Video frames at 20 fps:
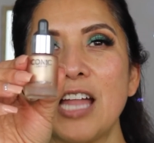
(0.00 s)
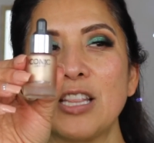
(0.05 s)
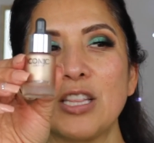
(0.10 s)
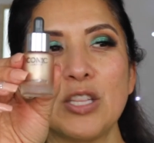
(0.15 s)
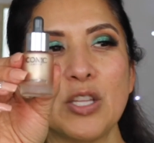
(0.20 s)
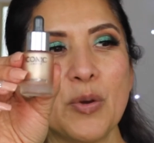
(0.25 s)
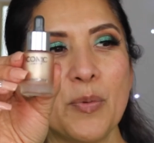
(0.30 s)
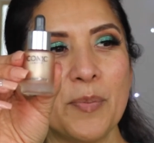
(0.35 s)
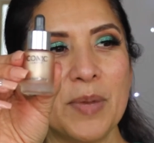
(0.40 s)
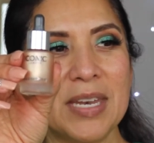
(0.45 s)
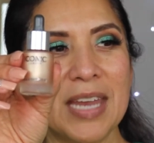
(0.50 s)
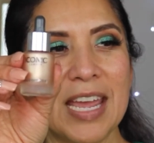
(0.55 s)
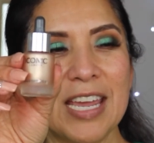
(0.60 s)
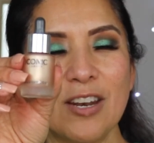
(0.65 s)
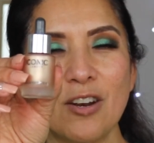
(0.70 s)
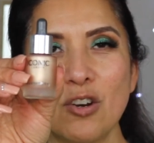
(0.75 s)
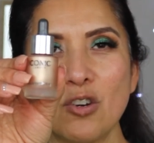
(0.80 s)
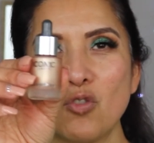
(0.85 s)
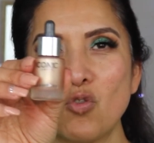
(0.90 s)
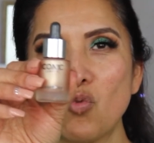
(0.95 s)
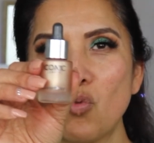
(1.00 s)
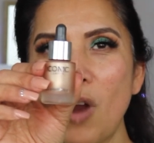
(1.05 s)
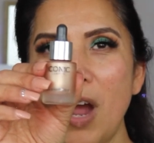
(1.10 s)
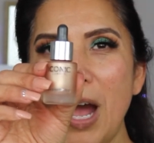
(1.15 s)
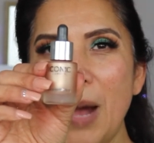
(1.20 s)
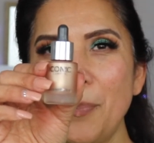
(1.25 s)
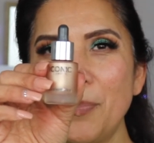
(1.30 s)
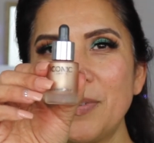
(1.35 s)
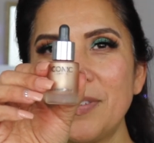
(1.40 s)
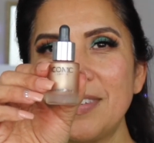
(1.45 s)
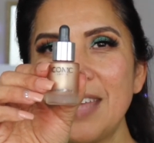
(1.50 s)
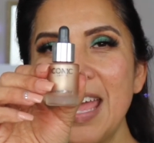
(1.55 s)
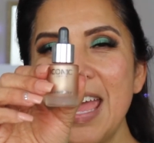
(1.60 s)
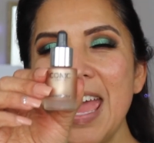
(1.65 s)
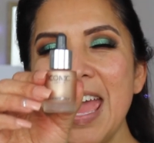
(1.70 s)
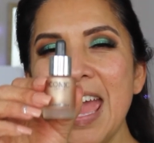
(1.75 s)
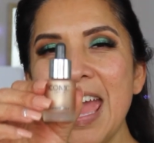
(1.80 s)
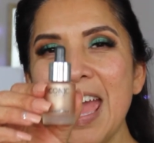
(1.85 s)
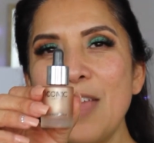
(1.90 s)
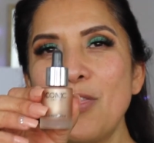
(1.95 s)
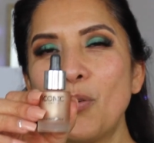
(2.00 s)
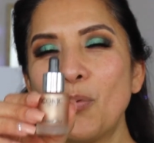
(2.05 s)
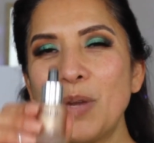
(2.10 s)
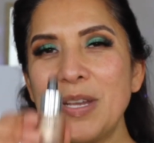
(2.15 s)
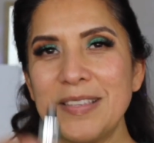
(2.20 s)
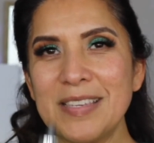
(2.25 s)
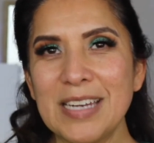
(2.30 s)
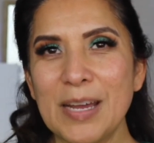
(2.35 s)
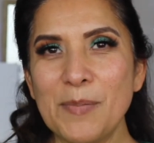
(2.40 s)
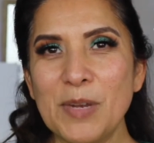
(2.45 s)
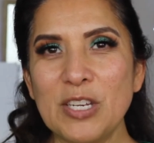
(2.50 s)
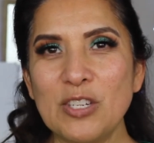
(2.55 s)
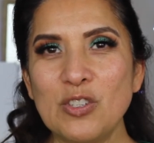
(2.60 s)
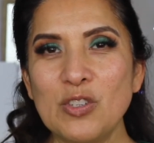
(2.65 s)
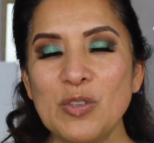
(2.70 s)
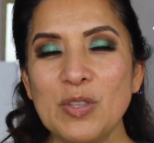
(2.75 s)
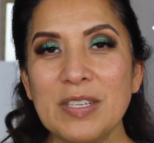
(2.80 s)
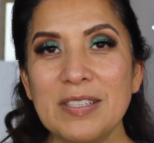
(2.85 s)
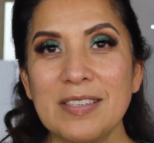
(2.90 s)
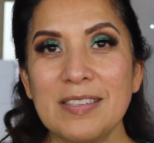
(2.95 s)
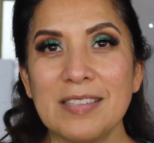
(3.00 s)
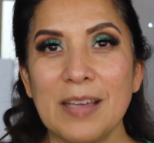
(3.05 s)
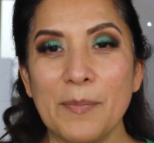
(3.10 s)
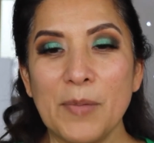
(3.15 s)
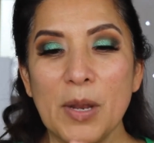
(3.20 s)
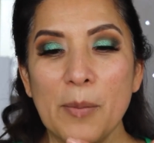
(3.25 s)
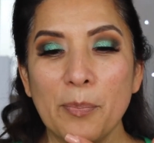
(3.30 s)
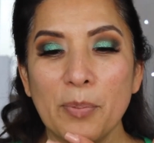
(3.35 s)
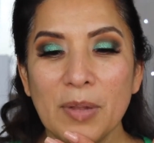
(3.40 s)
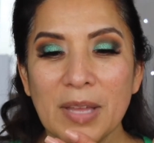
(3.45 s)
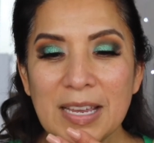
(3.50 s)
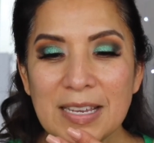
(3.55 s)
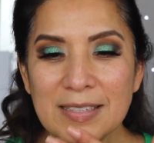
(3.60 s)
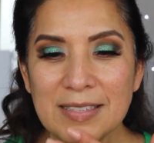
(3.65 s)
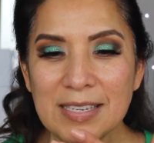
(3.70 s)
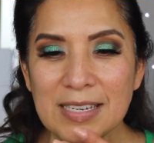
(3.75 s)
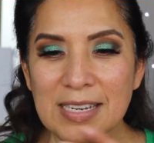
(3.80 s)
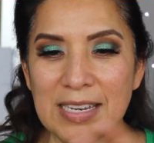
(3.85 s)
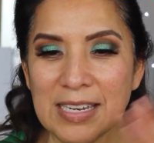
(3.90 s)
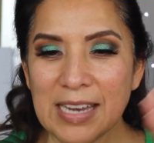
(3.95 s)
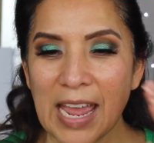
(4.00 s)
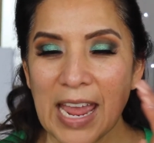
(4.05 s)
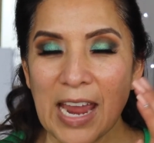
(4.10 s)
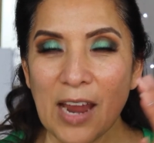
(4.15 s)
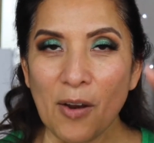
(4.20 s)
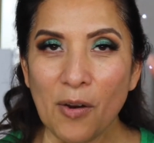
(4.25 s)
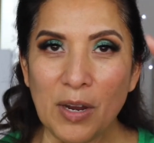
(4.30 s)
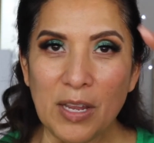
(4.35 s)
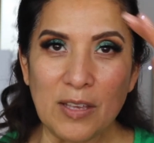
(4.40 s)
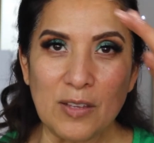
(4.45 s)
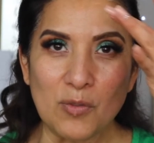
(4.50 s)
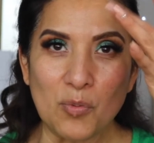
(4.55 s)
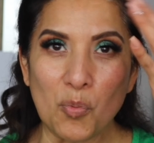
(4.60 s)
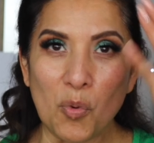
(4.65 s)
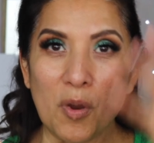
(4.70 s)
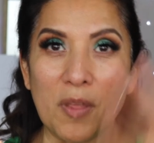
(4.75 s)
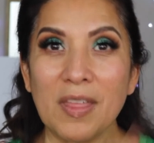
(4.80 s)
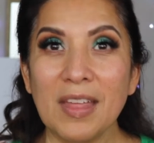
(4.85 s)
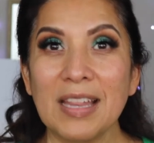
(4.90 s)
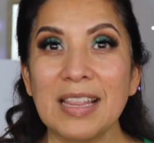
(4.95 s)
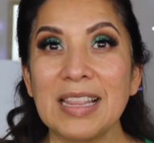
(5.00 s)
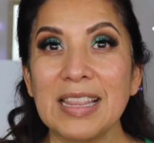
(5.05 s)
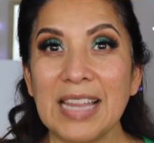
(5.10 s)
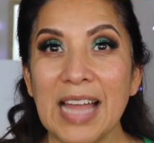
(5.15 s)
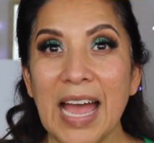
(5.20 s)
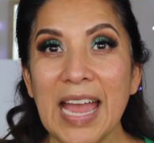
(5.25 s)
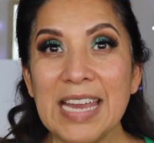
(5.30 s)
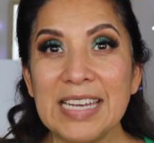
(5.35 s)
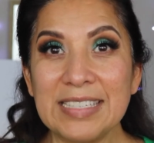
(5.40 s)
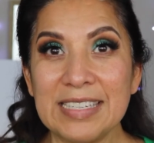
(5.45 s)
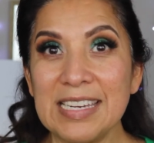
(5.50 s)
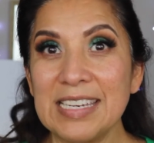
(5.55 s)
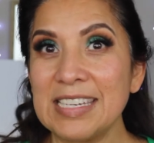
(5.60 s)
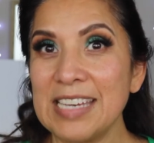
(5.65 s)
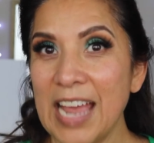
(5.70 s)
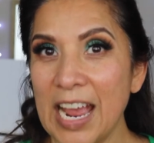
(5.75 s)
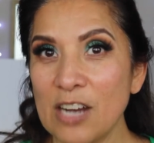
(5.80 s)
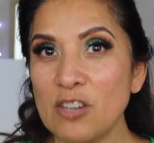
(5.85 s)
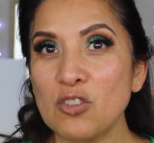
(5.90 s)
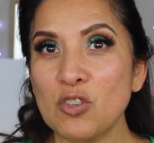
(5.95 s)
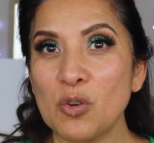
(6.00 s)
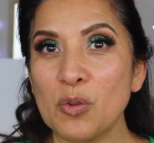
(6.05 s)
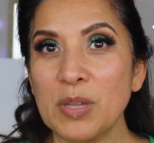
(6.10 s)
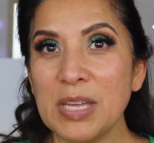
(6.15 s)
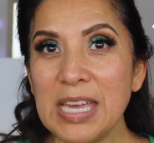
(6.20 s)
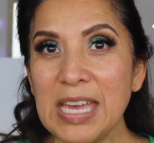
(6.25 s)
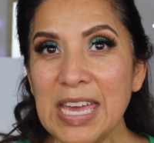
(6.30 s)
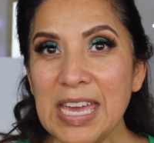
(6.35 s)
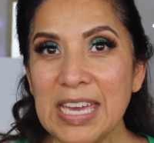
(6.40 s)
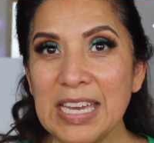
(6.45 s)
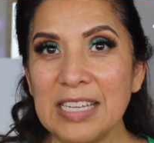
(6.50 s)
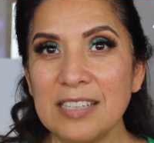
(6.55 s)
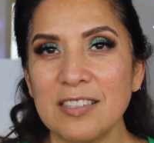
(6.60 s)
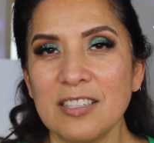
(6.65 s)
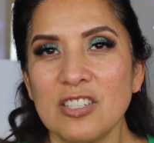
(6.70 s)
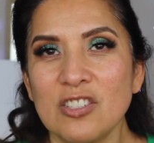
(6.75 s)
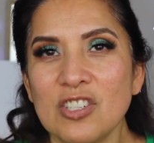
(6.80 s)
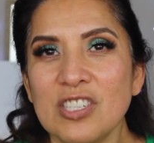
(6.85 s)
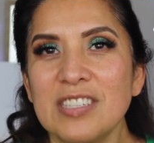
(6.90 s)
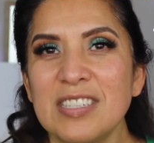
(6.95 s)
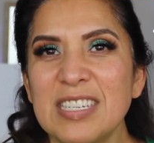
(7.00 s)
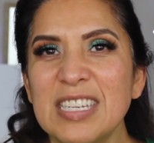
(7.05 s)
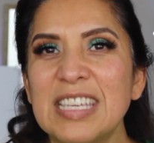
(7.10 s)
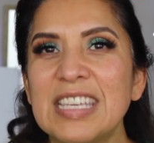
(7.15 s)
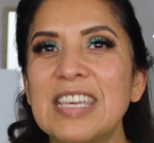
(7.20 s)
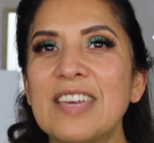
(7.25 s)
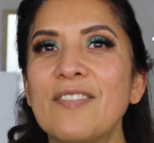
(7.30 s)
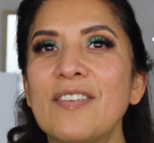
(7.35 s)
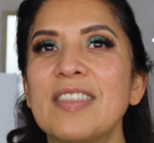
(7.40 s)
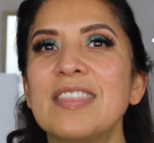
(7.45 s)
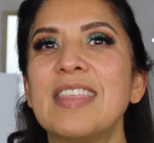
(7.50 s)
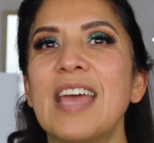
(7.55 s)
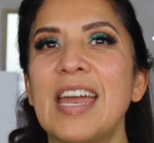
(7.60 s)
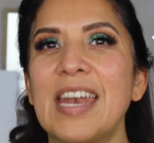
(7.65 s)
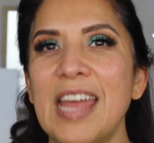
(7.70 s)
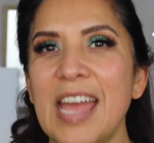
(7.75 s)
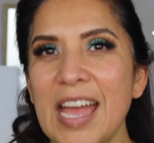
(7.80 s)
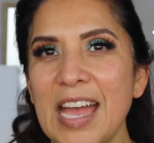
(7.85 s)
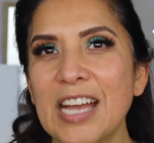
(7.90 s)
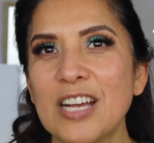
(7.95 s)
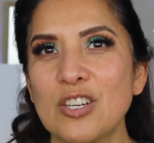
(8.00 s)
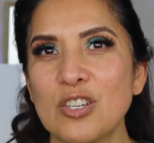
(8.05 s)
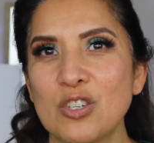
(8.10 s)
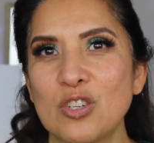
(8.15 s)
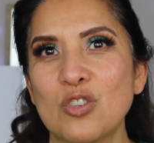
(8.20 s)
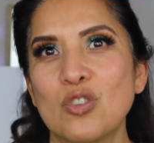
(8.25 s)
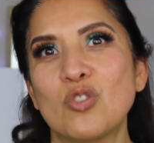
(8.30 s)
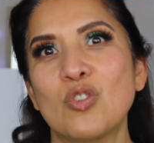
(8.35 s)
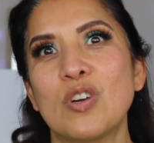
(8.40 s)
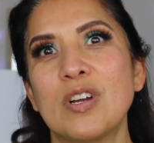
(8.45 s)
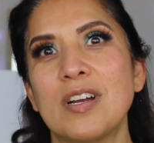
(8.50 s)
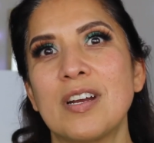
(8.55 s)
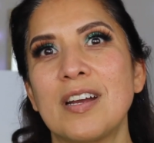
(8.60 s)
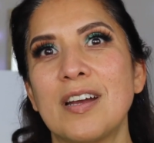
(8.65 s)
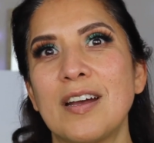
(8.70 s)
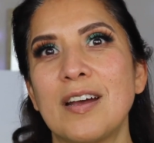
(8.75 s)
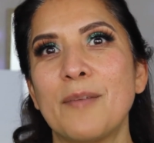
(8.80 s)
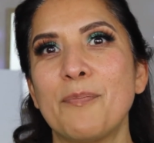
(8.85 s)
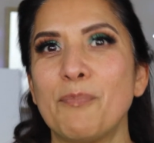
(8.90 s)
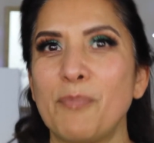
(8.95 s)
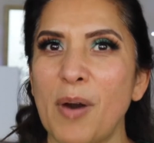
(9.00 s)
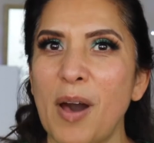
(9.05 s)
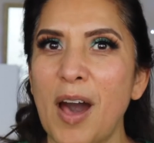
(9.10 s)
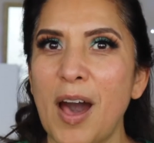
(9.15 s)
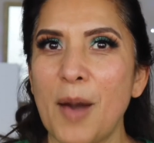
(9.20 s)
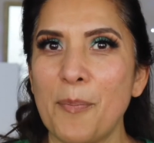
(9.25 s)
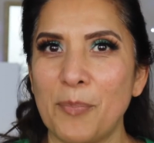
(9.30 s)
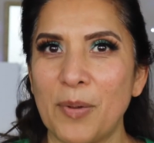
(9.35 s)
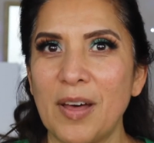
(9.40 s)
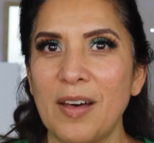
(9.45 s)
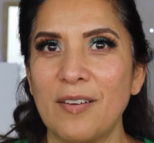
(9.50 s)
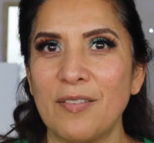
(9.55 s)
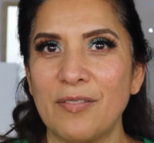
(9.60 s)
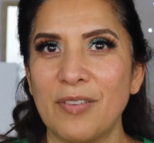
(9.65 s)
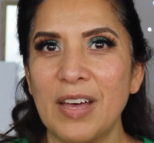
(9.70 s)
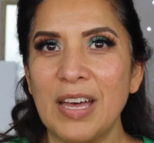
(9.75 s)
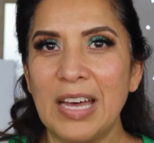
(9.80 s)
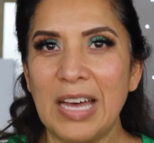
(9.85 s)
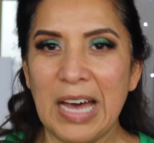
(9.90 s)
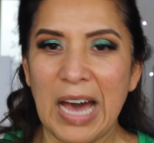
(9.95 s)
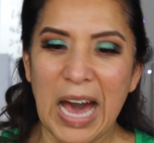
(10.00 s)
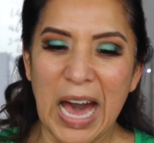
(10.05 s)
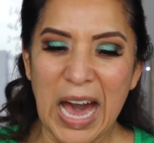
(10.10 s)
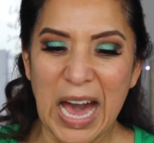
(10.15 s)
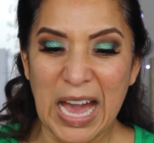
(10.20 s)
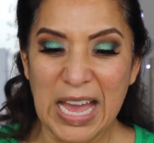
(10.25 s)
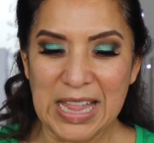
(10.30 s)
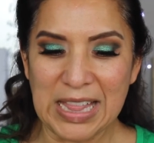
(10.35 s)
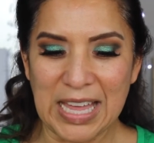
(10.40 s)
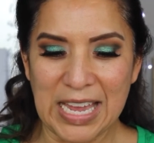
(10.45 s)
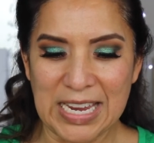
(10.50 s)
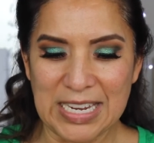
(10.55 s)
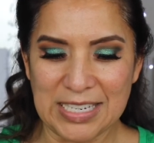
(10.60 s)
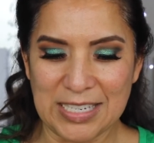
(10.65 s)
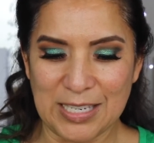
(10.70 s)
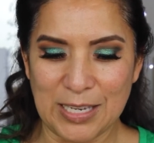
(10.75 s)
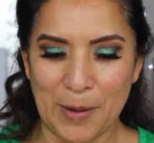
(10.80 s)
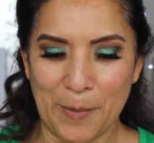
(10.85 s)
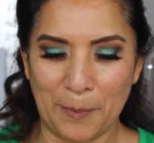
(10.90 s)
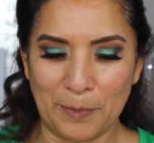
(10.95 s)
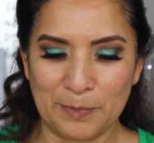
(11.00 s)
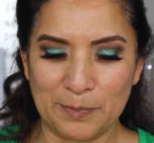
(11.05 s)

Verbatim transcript: Illuminator Drops and the reason I'm gonna do this is I'm gonna place it in areas where the light naturally hits just to give it that extra pop of highlight.